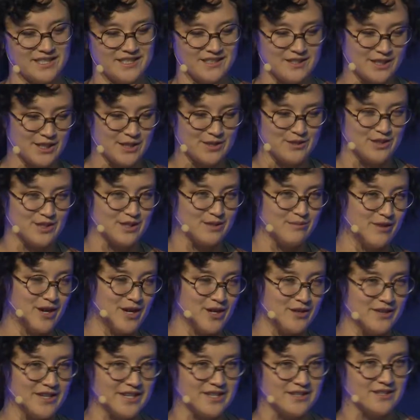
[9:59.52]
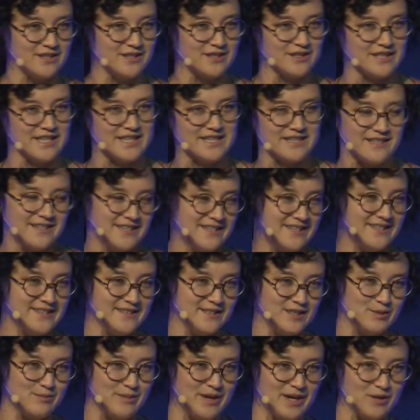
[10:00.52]
it shows the moderators, like,
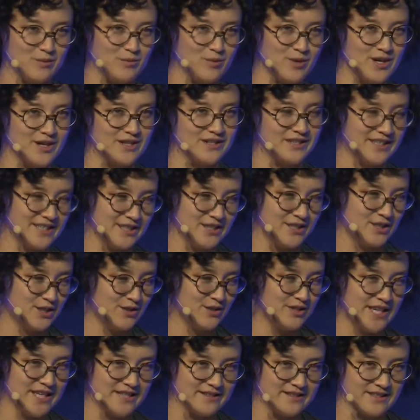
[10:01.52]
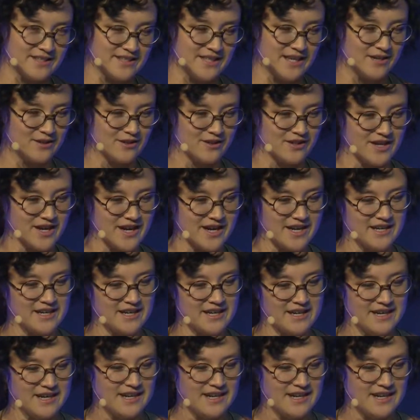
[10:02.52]
here's a bad word, like, do you take this down or not?